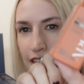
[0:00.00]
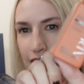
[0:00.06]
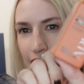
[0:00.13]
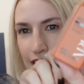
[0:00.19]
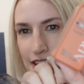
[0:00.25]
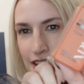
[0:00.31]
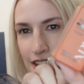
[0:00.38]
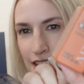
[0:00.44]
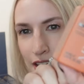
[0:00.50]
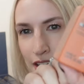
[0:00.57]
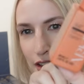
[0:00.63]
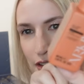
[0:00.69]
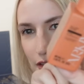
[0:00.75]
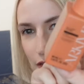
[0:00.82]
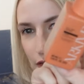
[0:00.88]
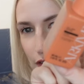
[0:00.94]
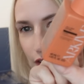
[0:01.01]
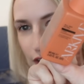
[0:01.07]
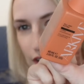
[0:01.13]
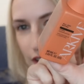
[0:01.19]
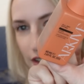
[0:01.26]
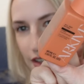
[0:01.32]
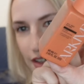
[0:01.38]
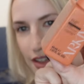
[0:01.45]
Again,
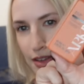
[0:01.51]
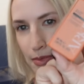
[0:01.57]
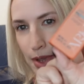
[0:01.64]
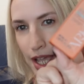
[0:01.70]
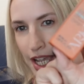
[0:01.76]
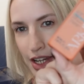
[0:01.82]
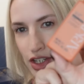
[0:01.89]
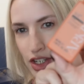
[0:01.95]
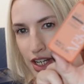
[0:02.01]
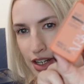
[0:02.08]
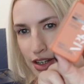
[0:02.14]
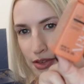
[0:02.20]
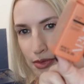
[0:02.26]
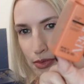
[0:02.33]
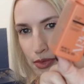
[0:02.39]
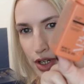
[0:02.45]
fun packaging.